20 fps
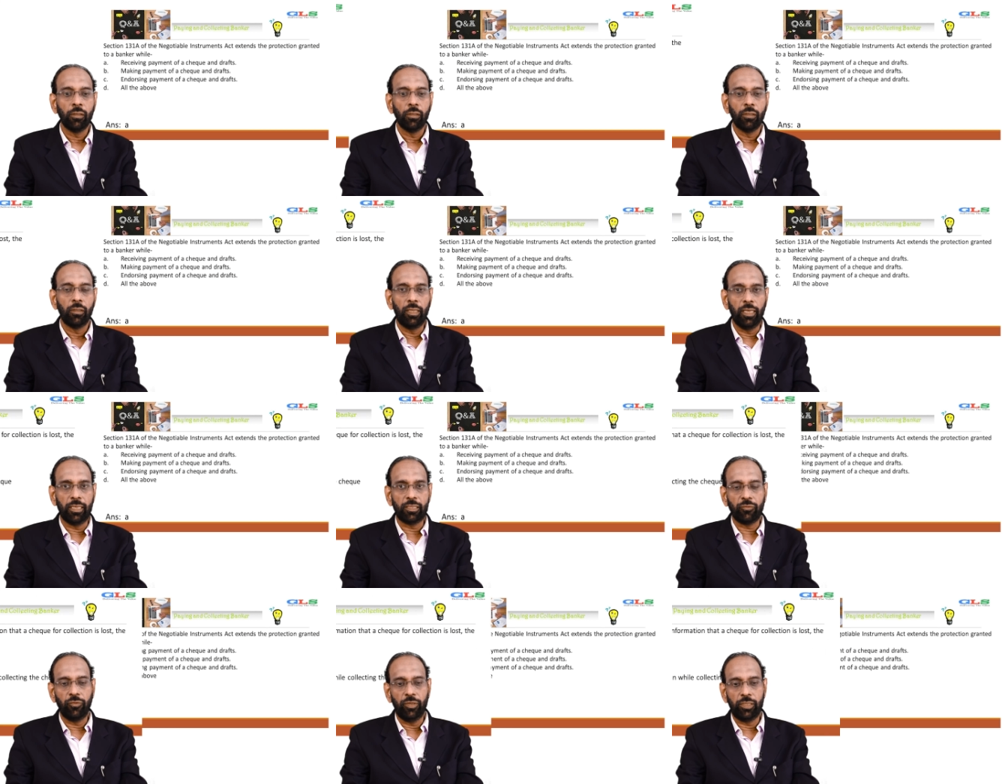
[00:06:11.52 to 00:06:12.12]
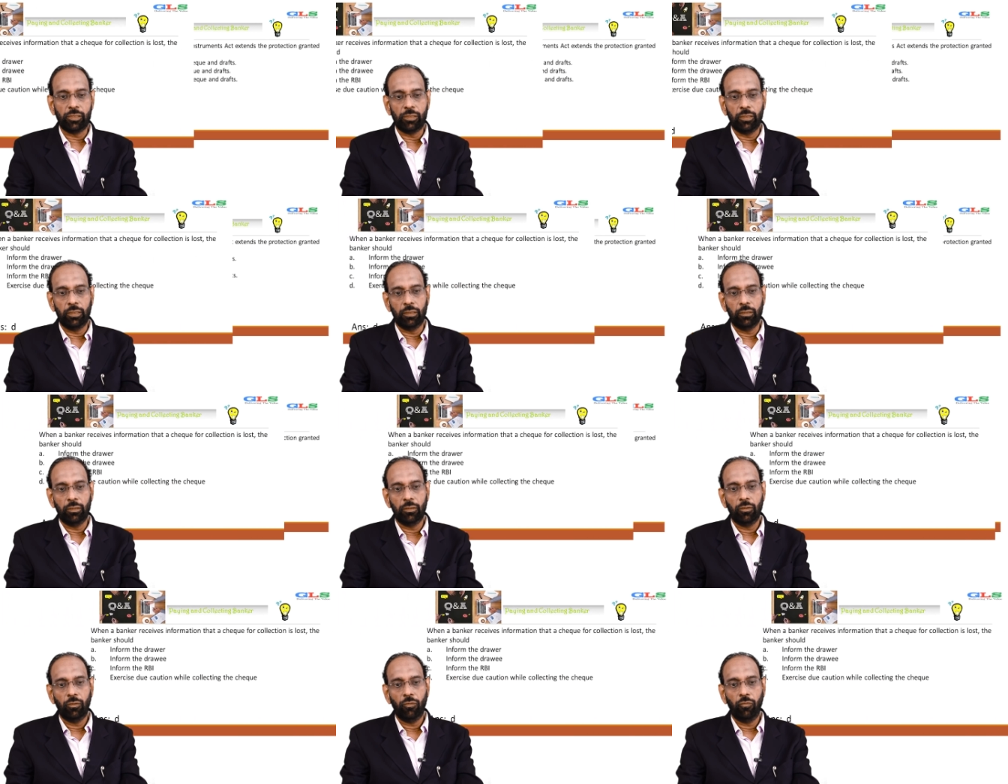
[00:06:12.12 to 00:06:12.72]
Next
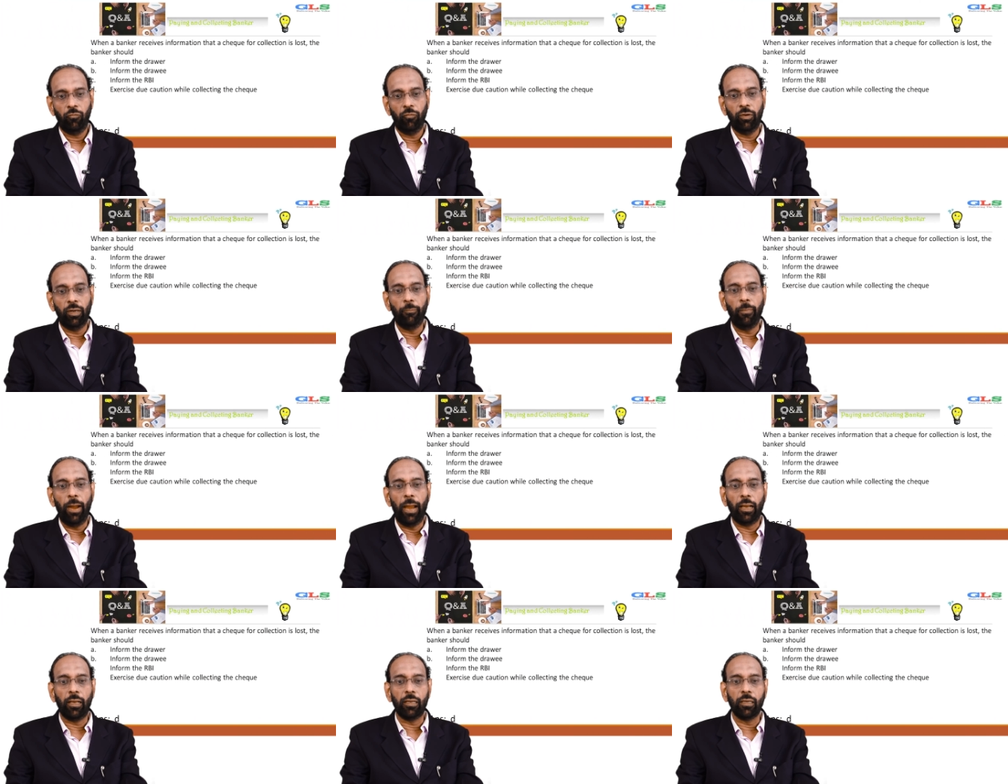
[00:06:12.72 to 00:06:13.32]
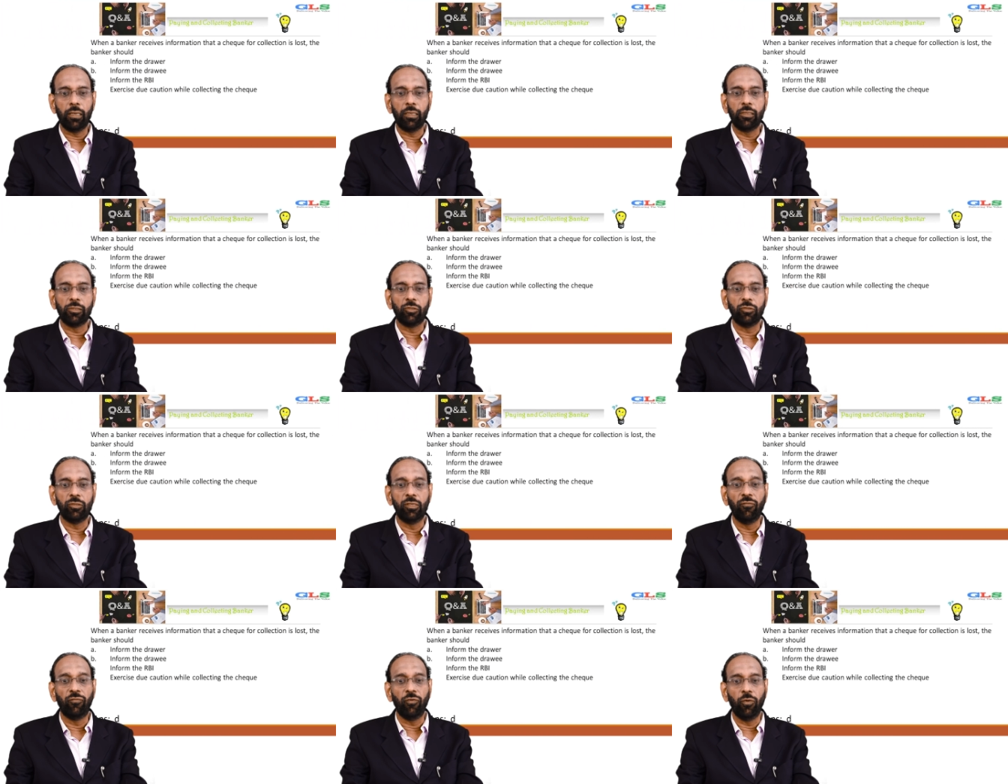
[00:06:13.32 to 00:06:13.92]
question. When a banker
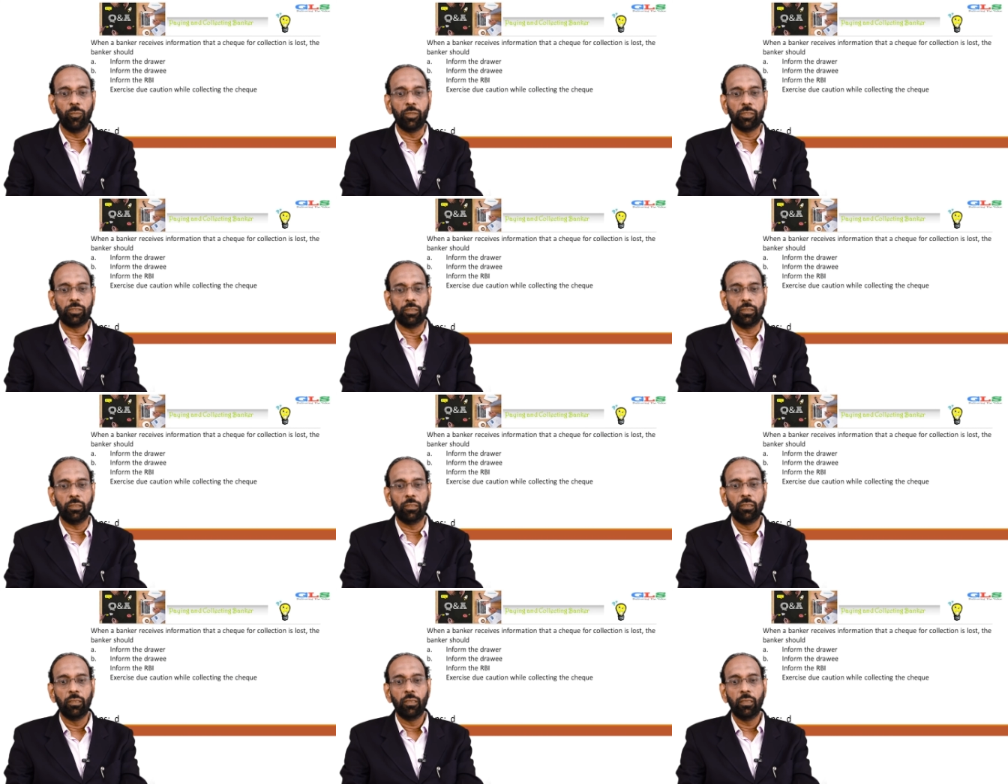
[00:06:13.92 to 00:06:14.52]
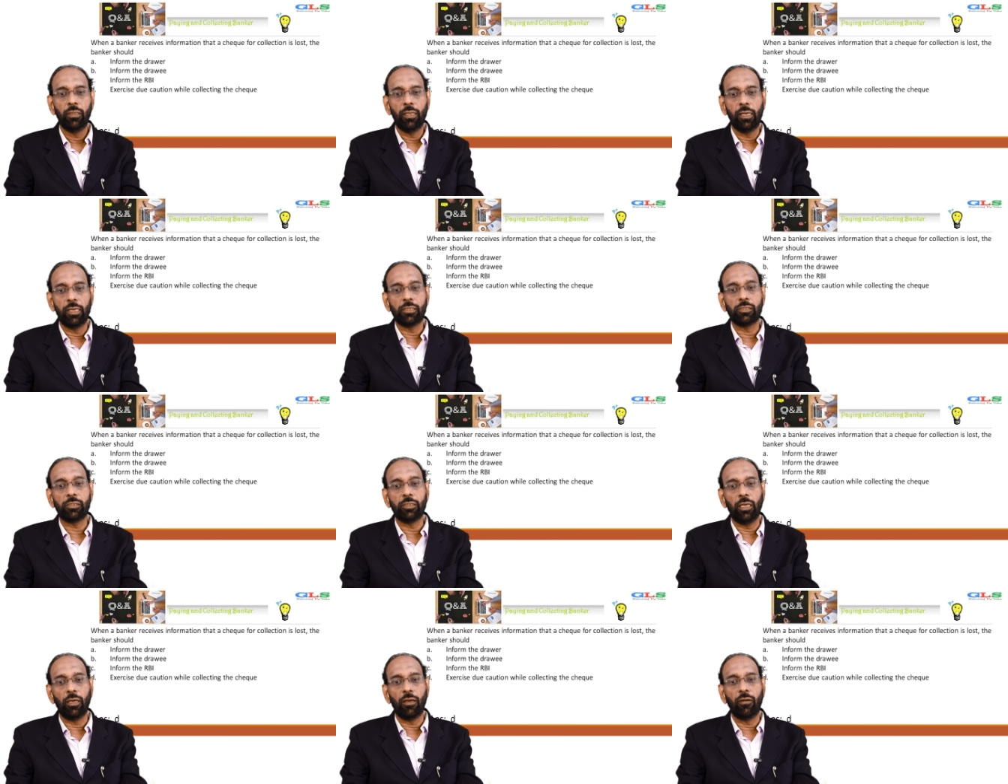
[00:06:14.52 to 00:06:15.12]
receives information that a
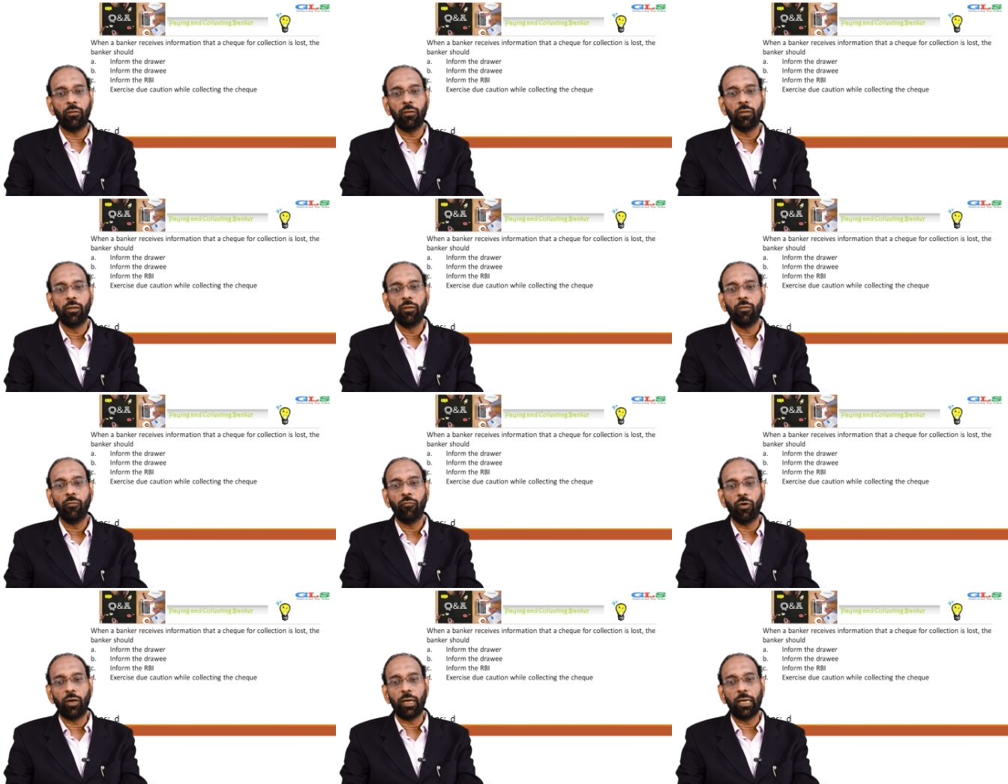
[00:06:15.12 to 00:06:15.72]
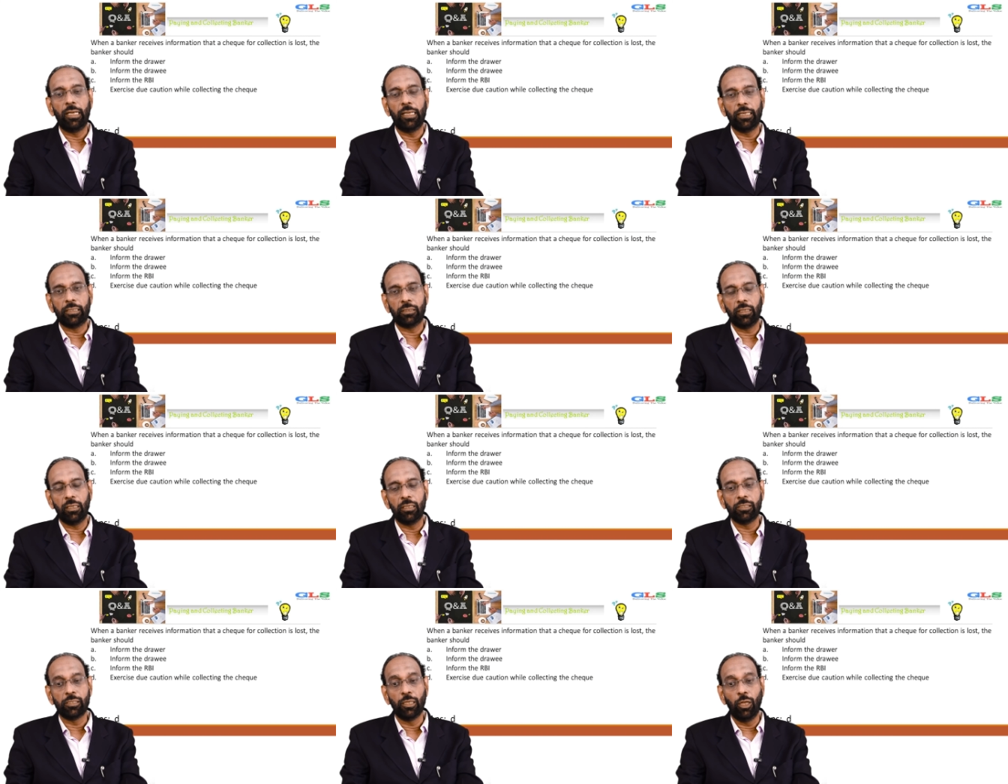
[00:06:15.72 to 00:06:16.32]
check for
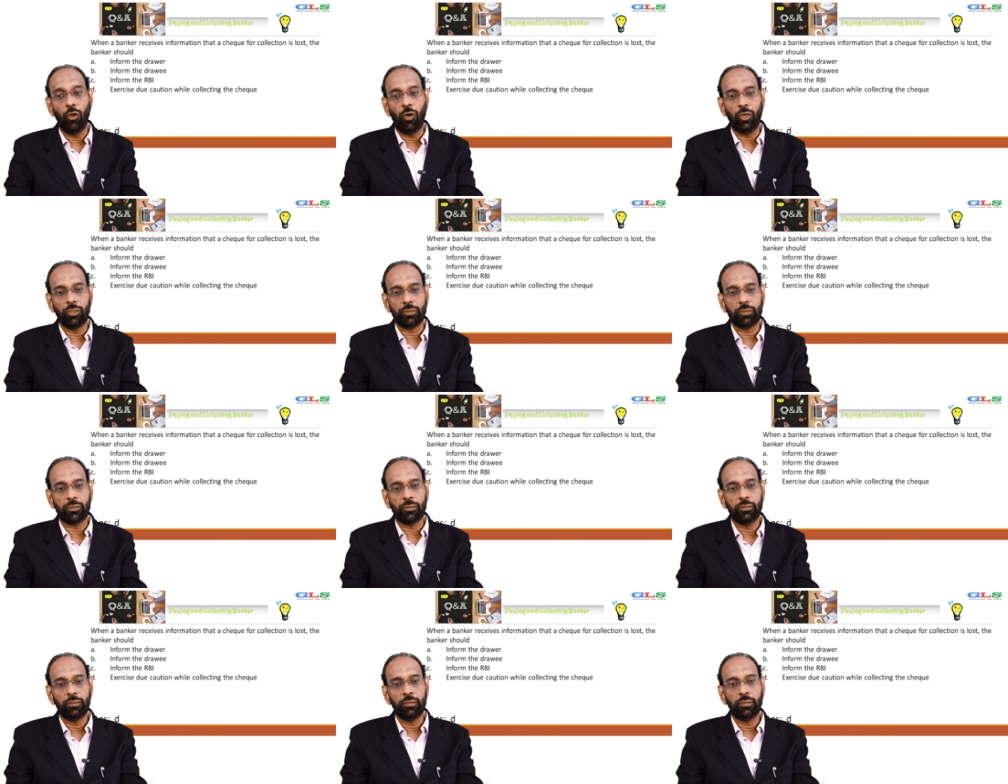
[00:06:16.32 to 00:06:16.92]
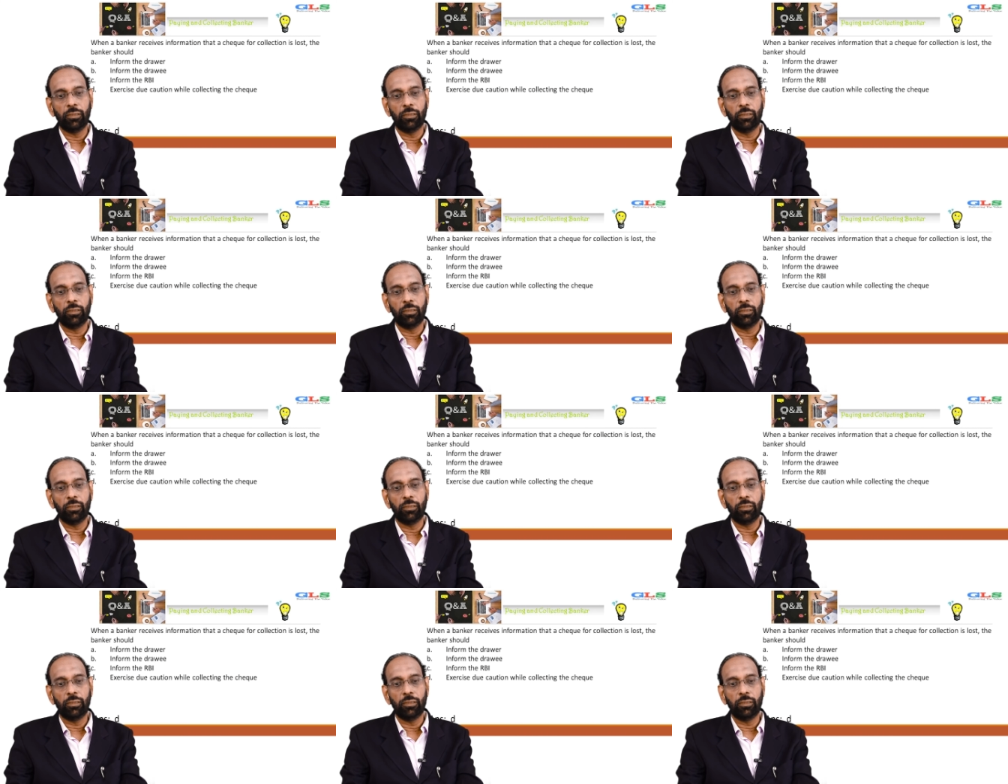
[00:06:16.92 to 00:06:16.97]
collection is lost,